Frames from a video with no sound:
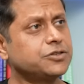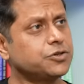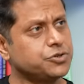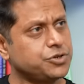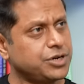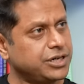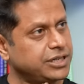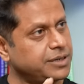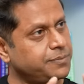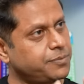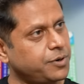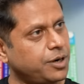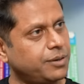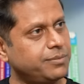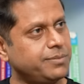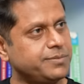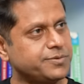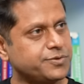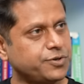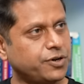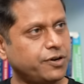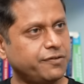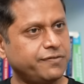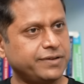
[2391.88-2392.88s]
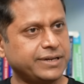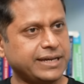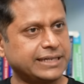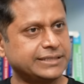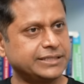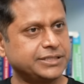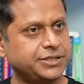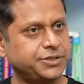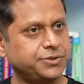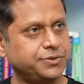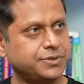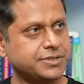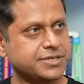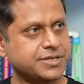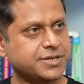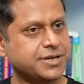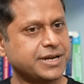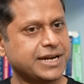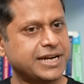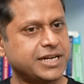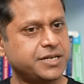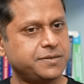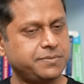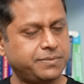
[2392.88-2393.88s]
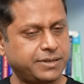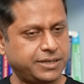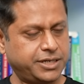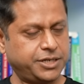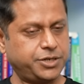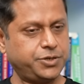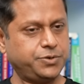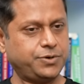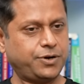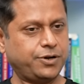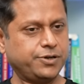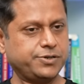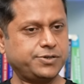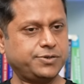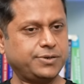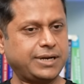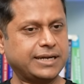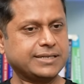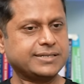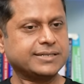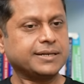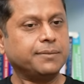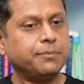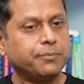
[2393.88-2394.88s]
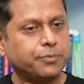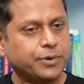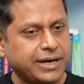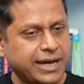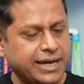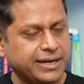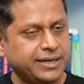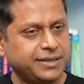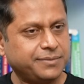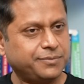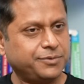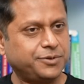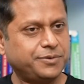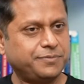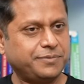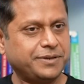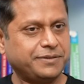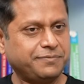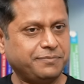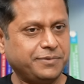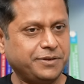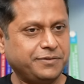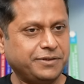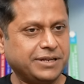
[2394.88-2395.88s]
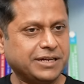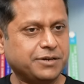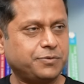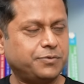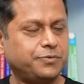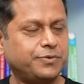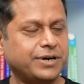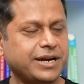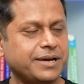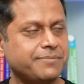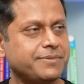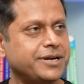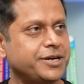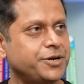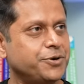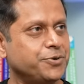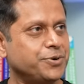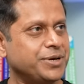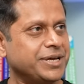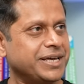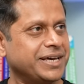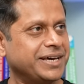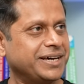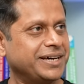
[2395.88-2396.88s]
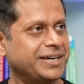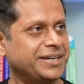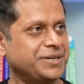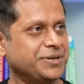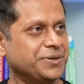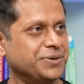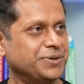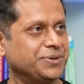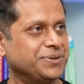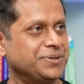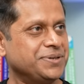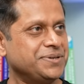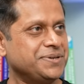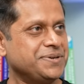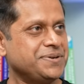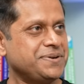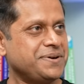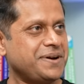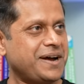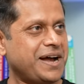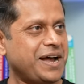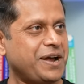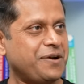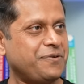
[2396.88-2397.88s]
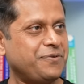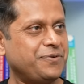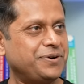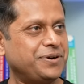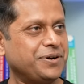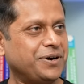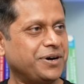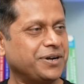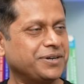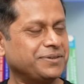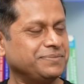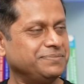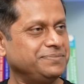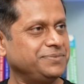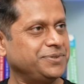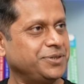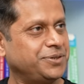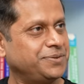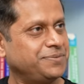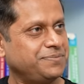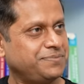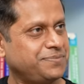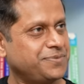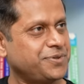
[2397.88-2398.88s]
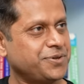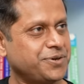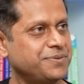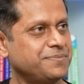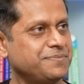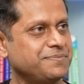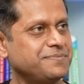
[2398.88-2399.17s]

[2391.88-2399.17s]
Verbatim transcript: So you had the problem solving attitude is great, but did you also at some point anyone was like, what am I doing here? You know, I would. Uh, I never. No, no.